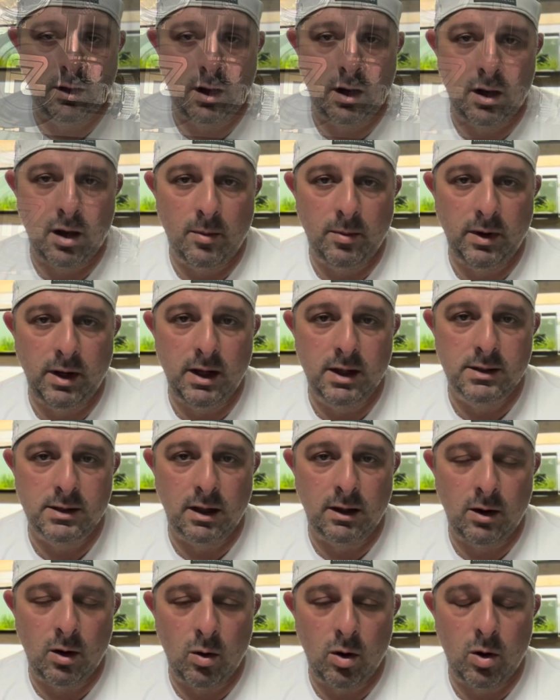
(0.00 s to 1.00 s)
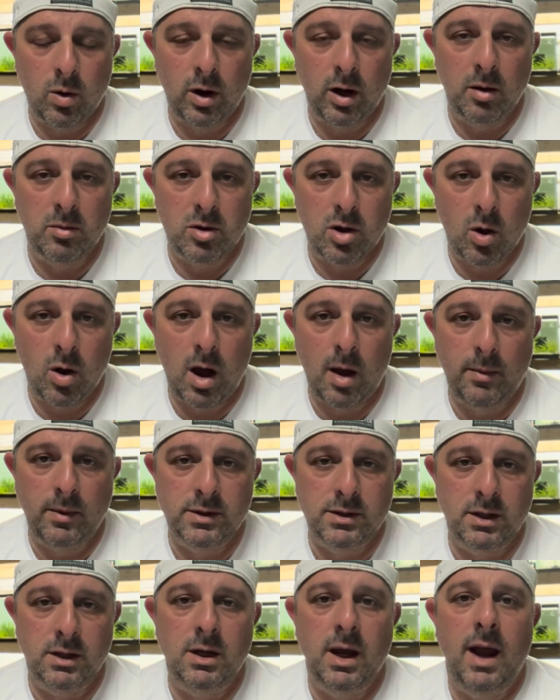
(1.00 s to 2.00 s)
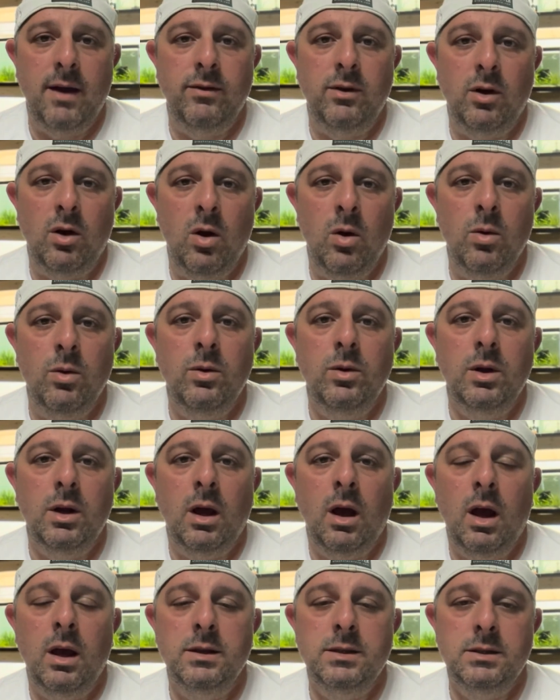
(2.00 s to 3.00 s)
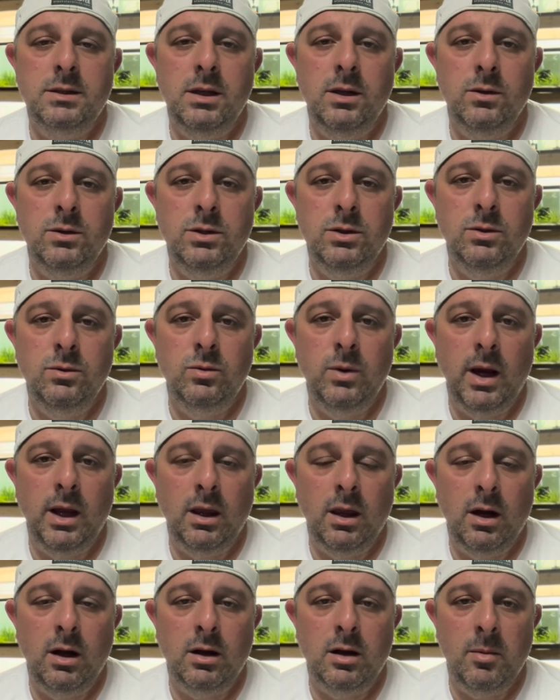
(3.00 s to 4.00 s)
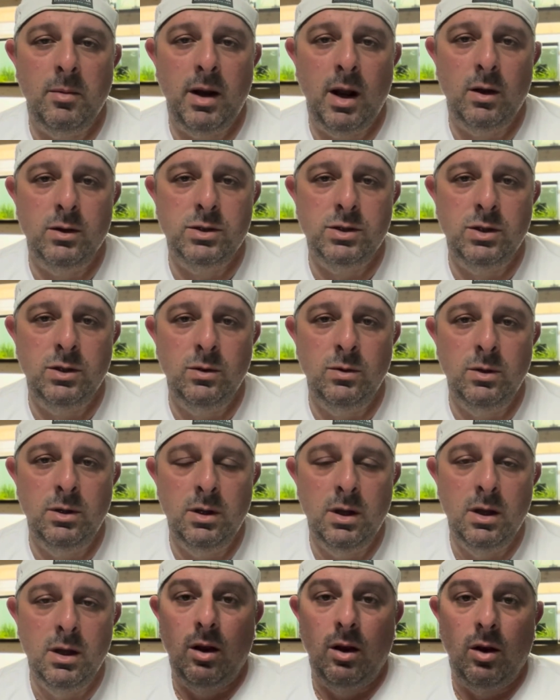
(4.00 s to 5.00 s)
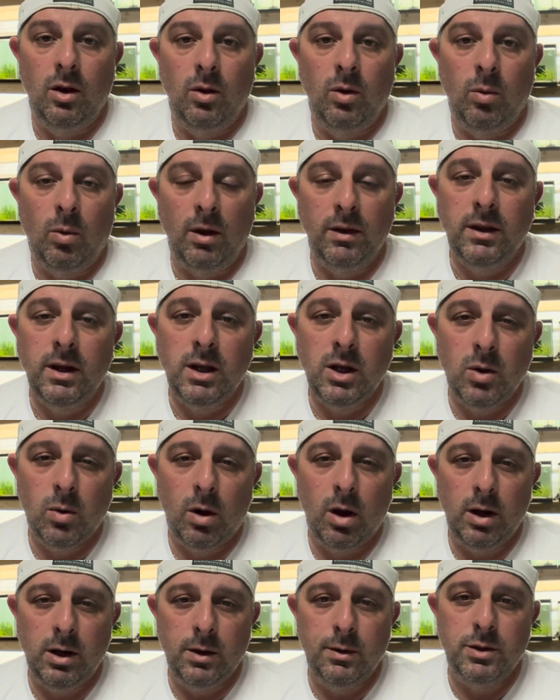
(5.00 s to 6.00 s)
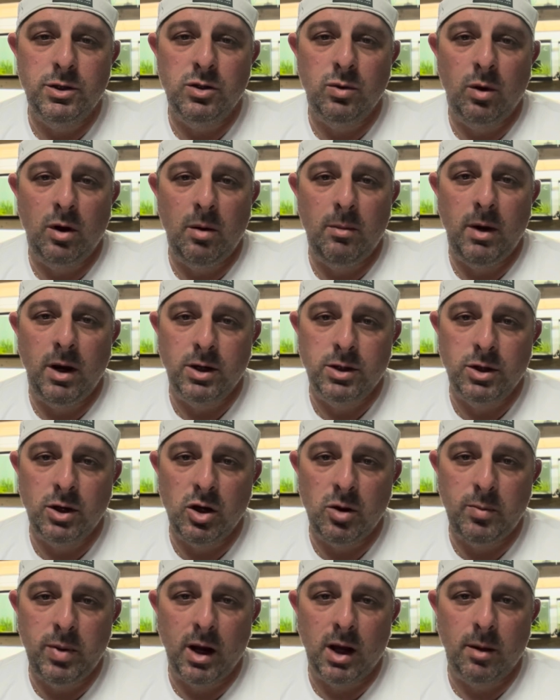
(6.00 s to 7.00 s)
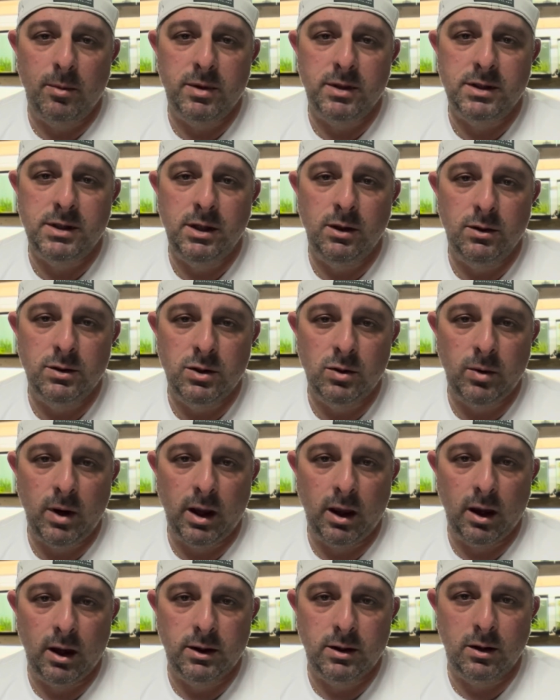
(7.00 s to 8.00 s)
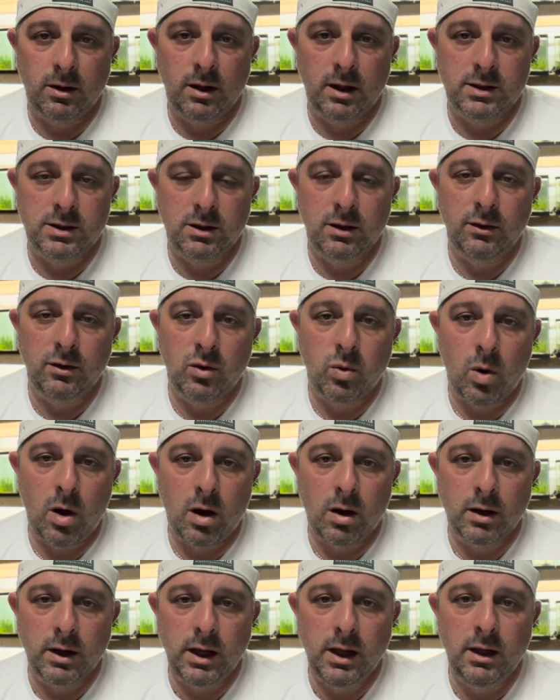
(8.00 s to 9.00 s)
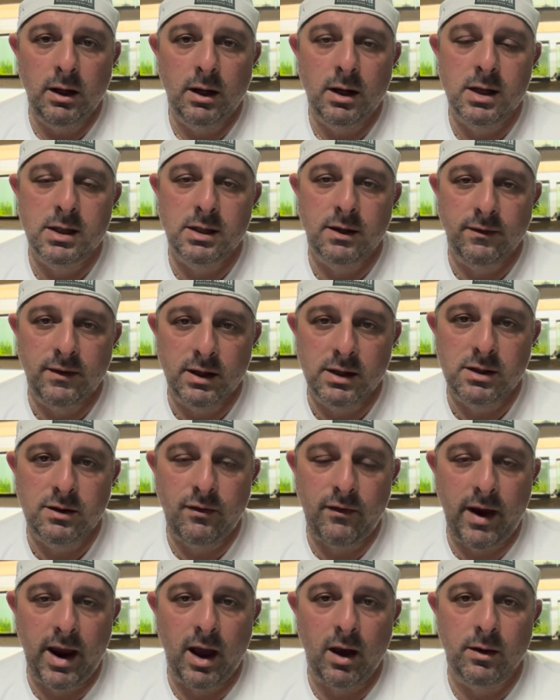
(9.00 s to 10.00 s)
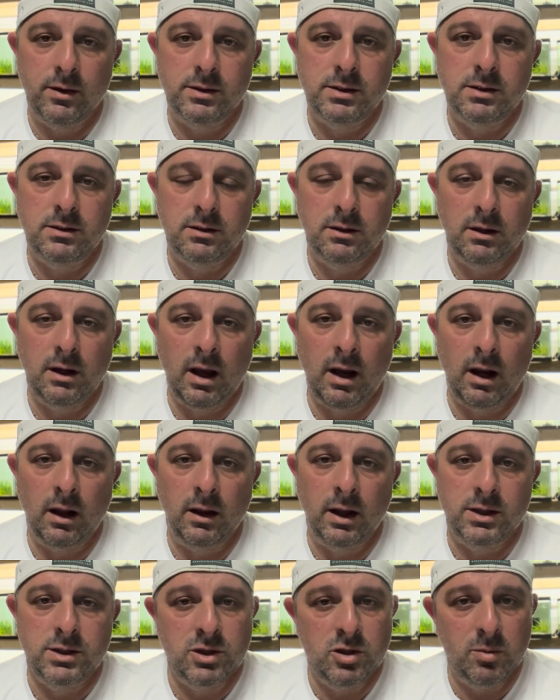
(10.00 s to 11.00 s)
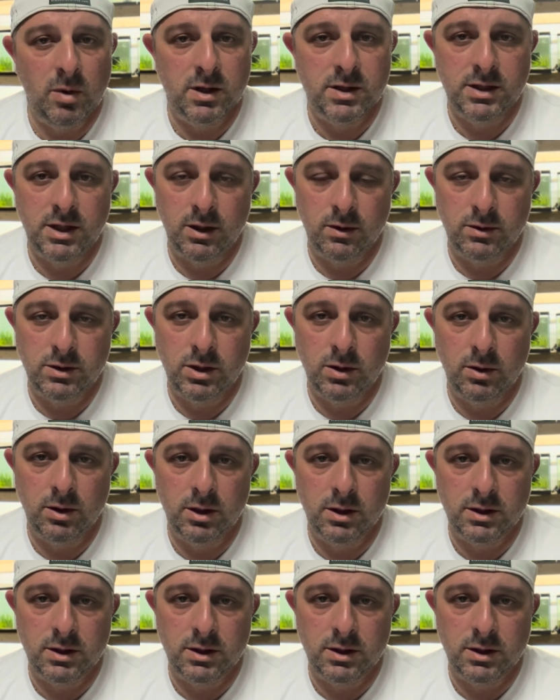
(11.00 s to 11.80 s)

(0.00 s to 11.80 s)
companies. I know Aquarium Co-op is going to have their own CO2 regulator coming out soon. One thing you want to do is you want to make sure you pick up a CO2 regulator that's good quality, because if this fails and it lets too much CO2 in your